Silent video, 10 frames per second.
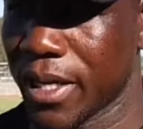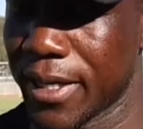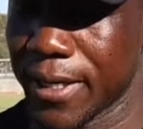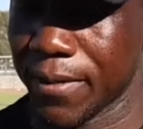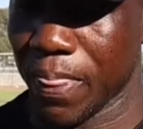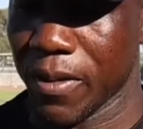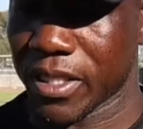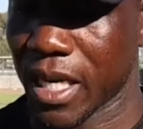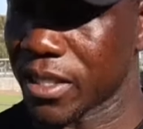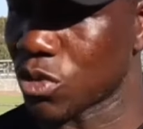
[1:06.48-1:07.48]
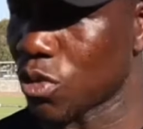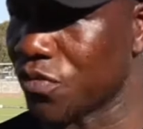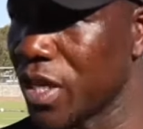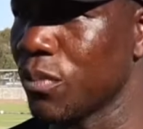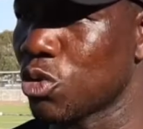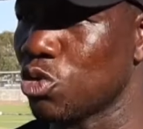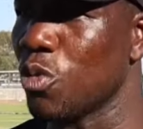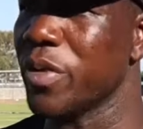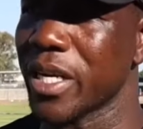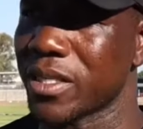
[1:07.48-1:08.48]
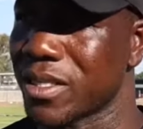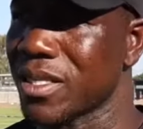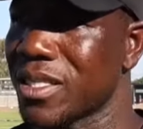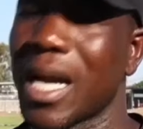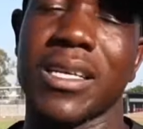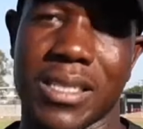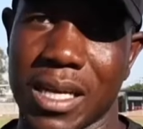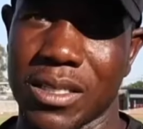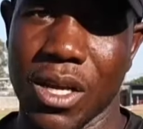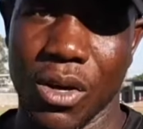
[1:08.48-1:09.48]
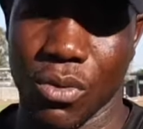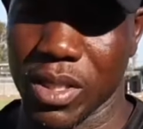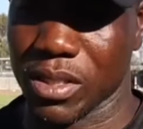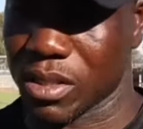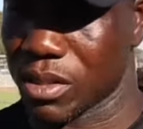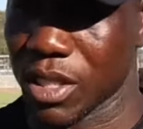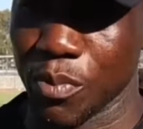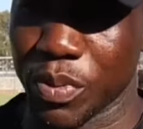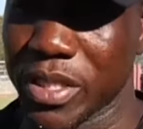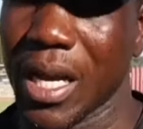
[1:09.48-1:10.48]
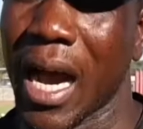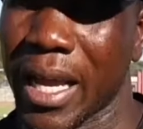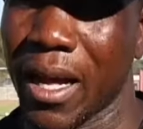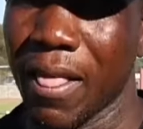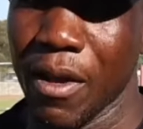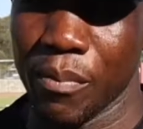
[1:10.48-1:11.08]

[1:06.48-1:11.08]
uh, chances of them to dominate these youngsters was a bit higher,